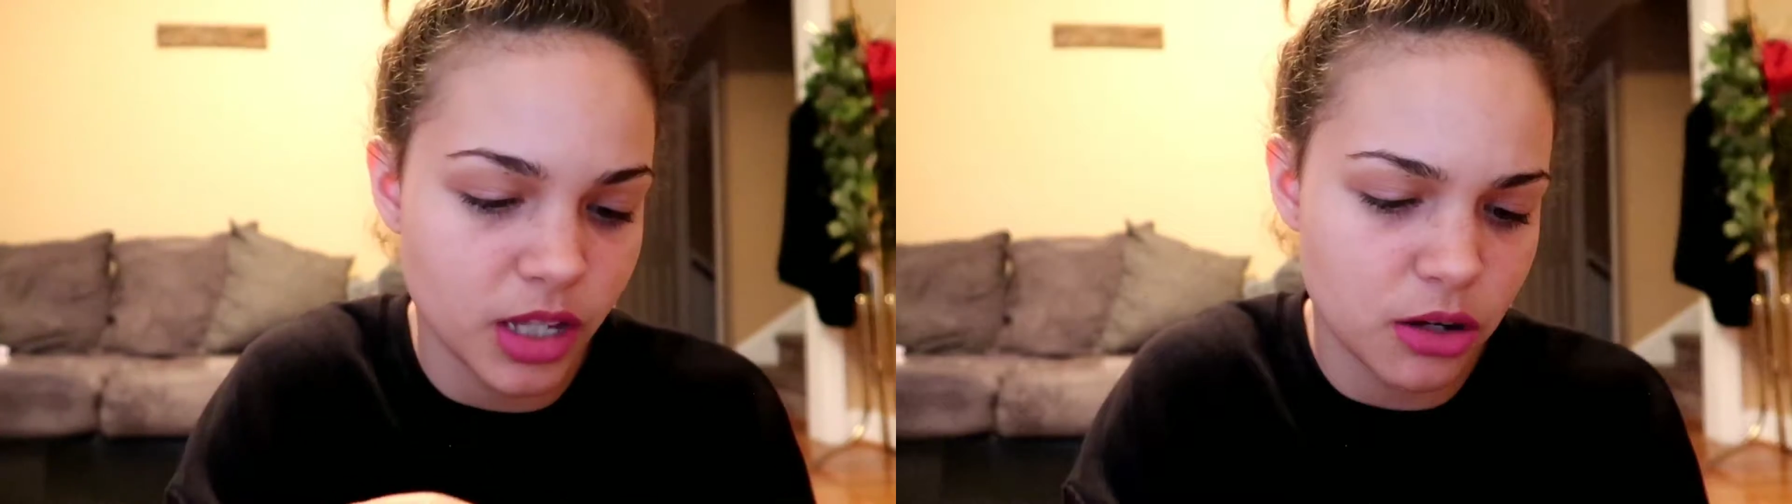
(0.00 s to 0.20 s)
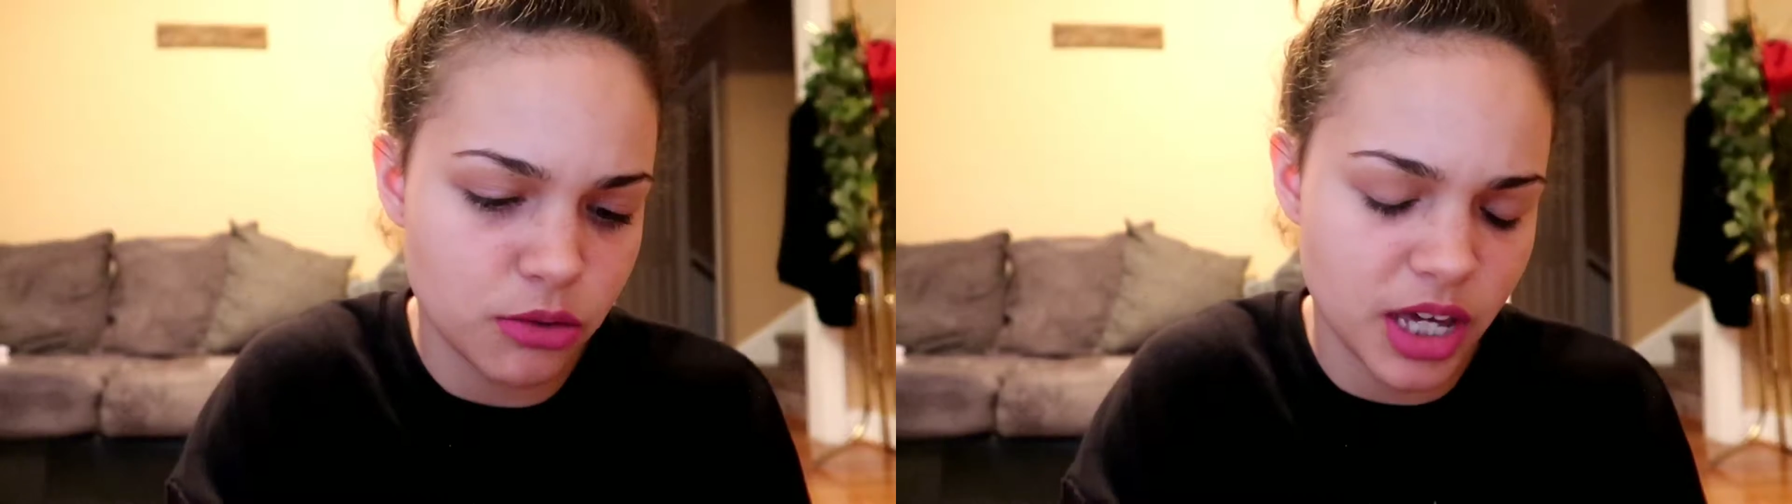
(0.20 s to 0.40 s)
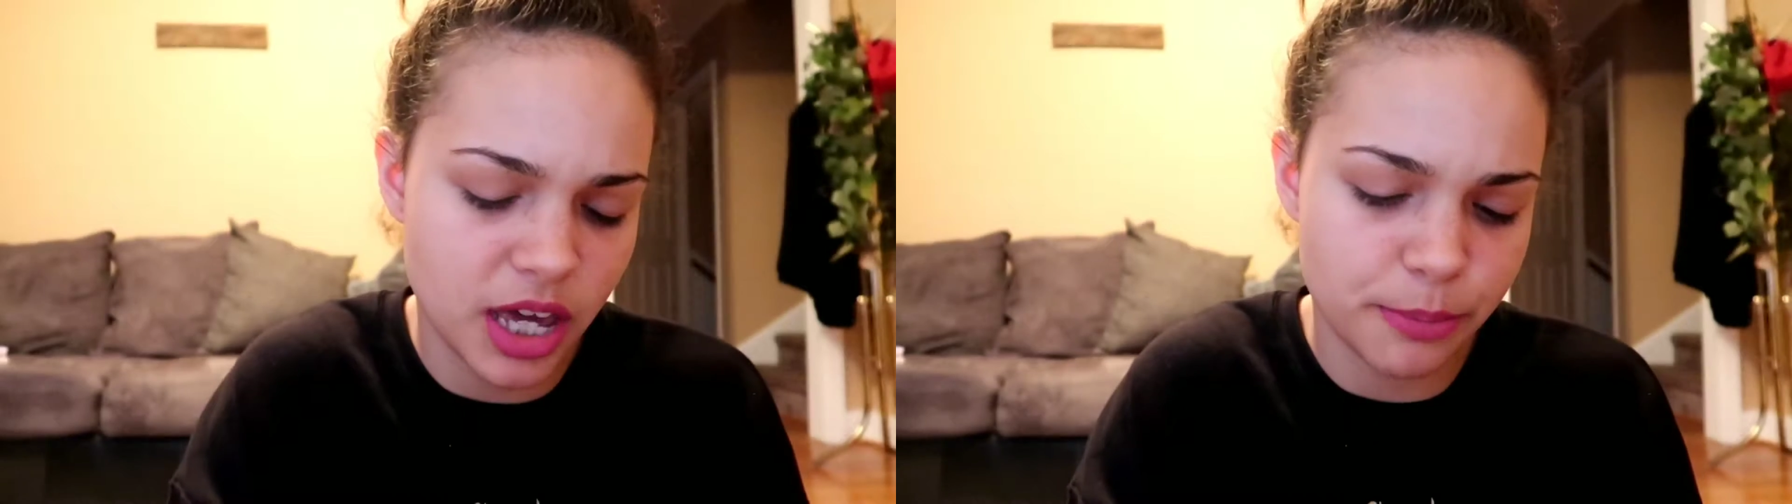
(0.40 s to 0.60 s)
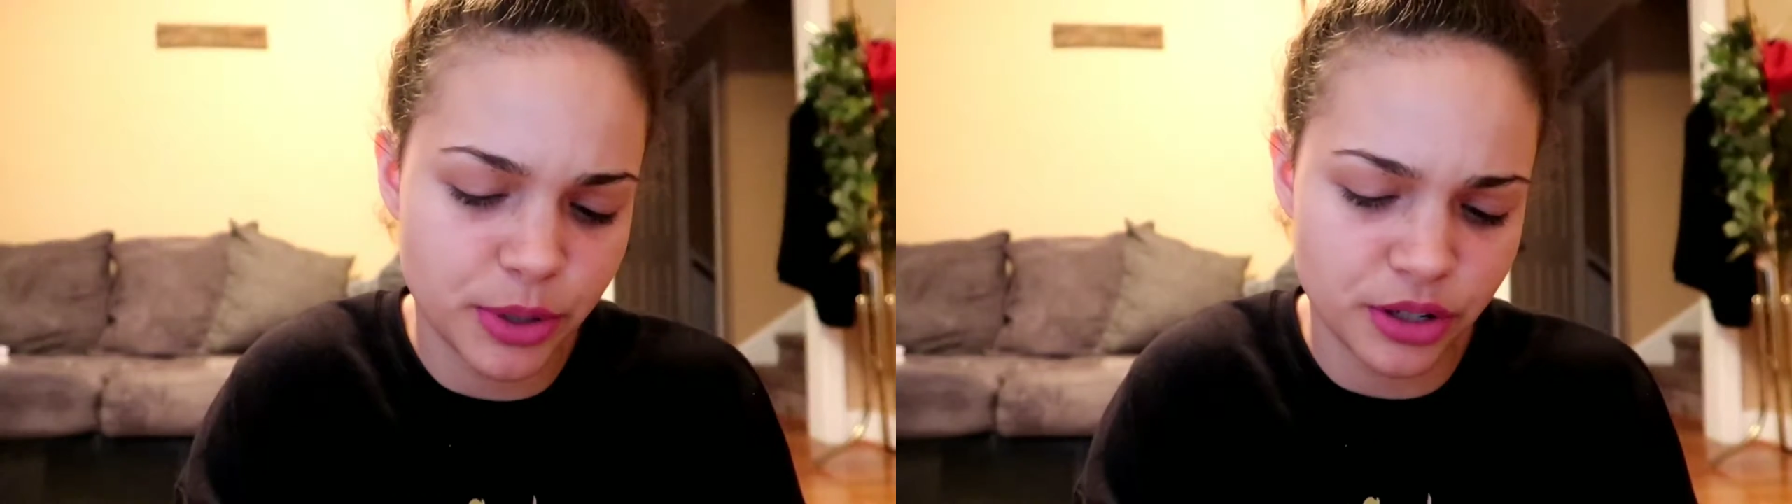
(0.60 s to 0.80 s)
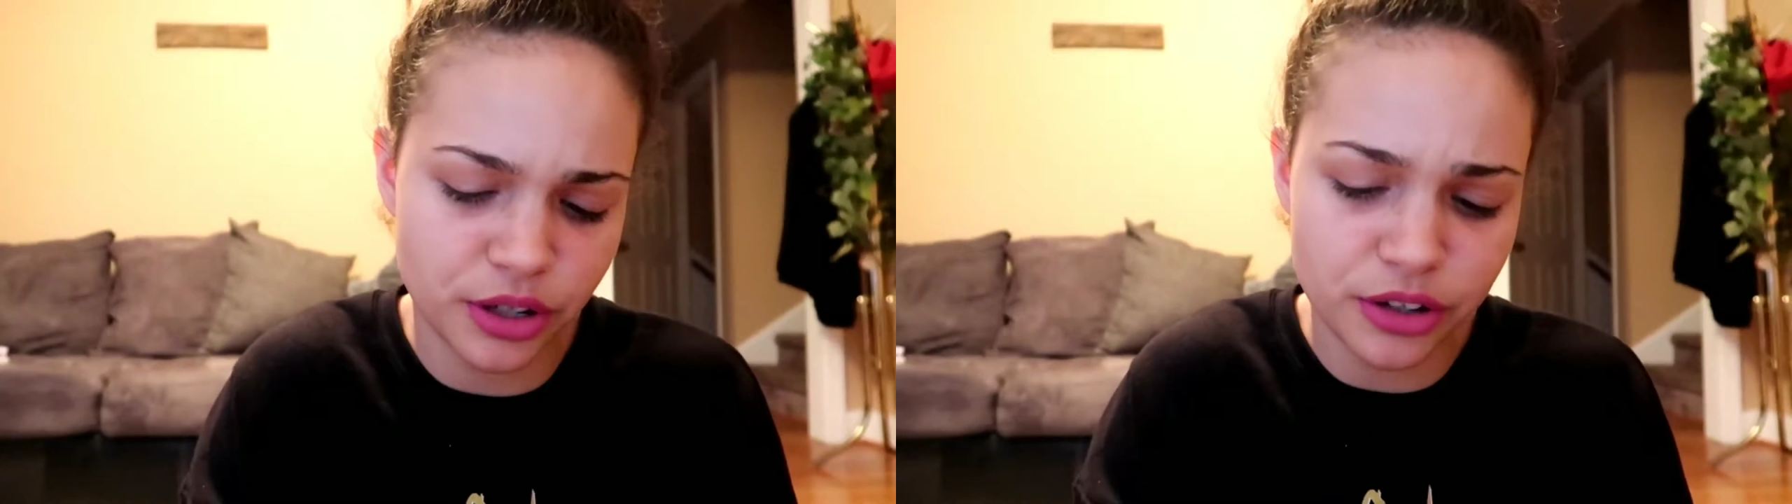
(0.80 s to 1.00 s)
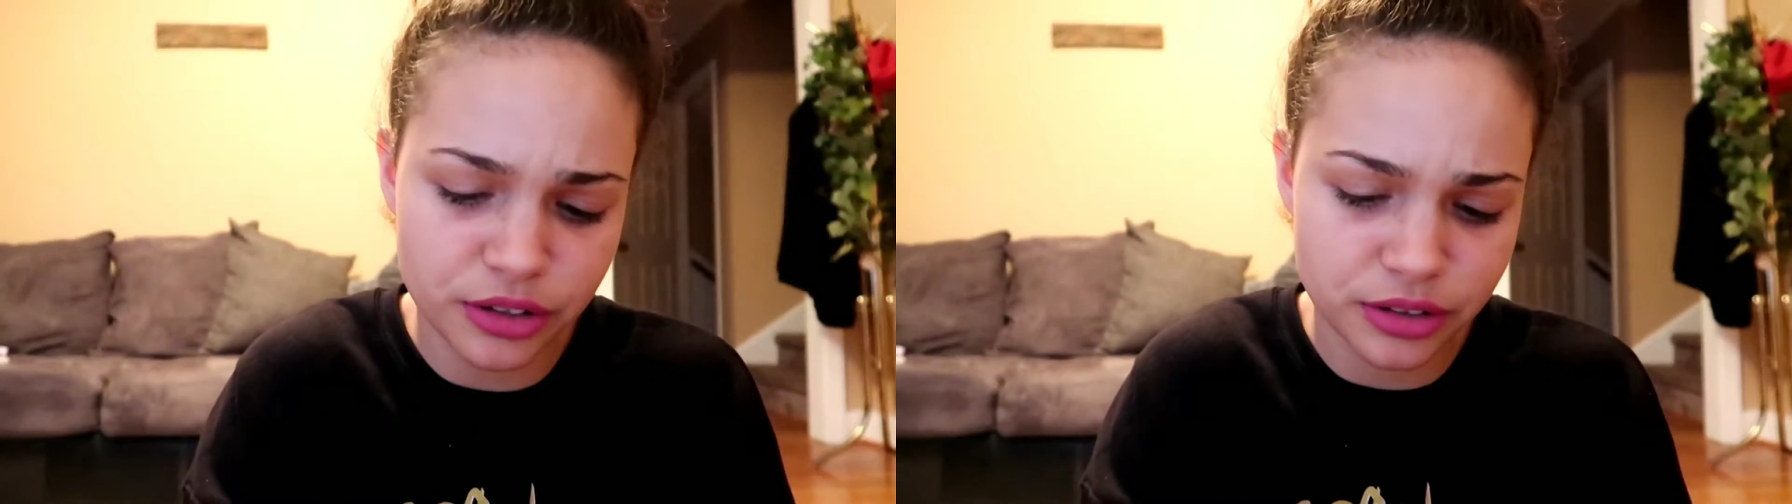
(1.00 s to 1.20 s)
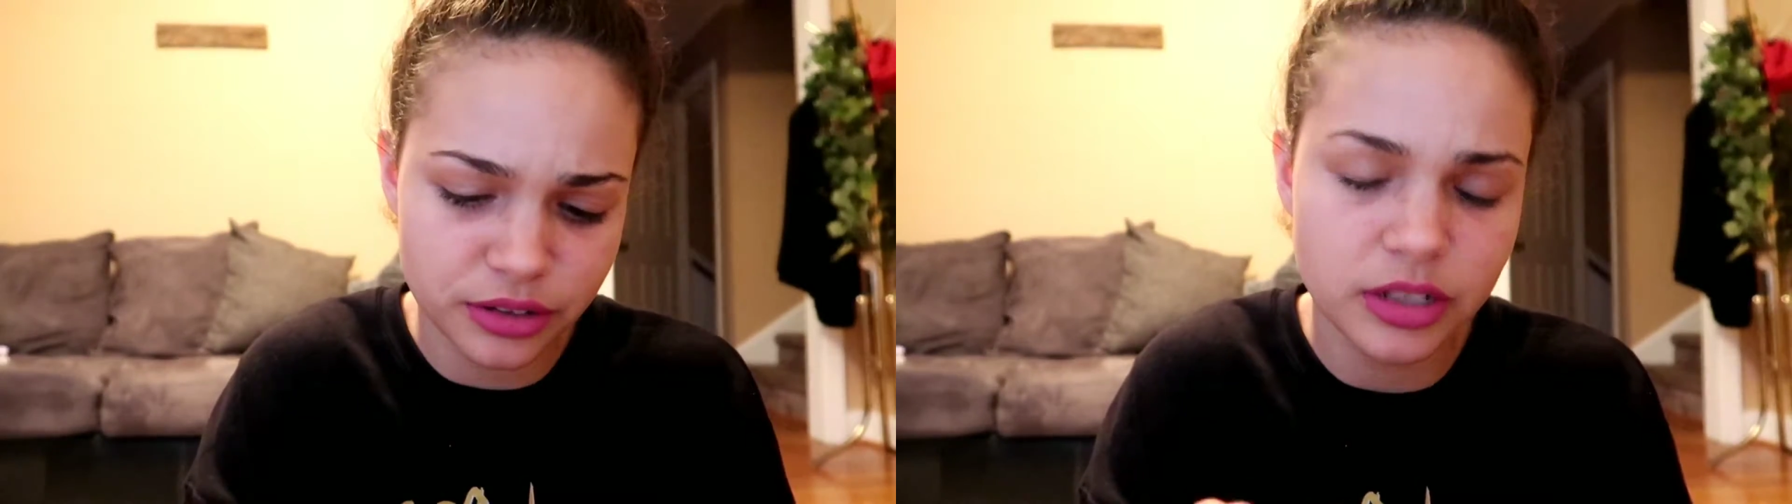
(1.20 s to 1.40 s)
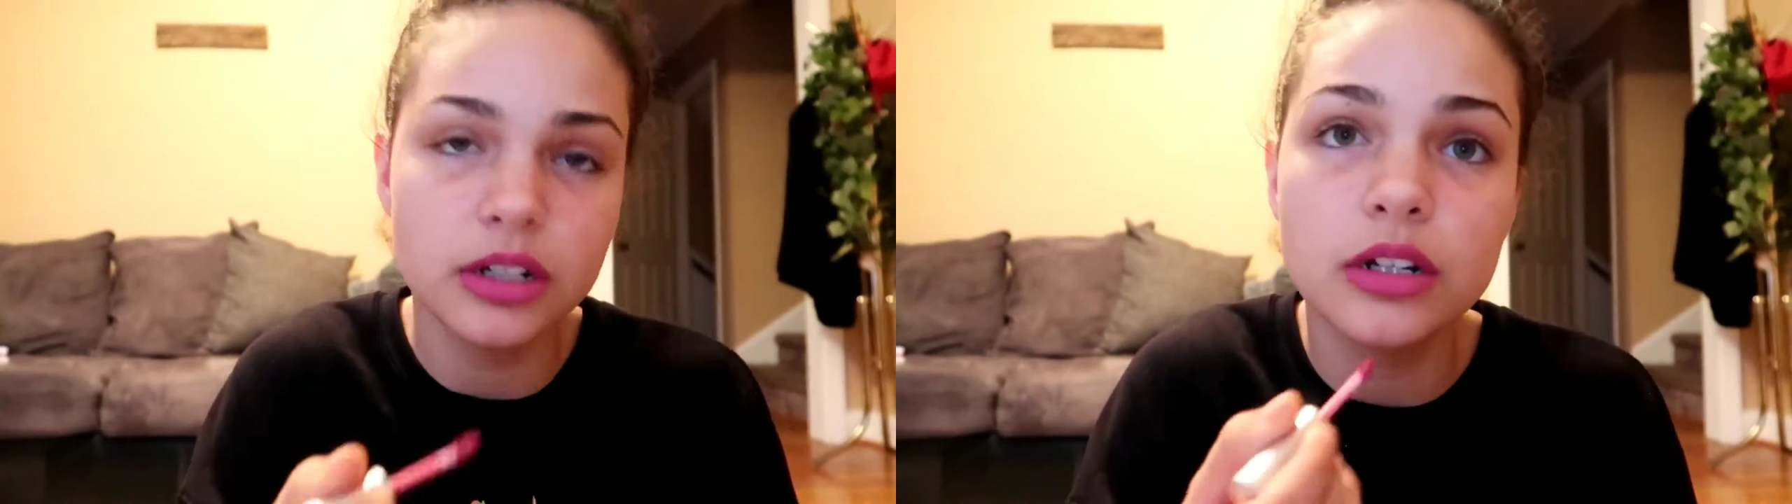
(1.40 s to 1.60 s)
Okay, PUR.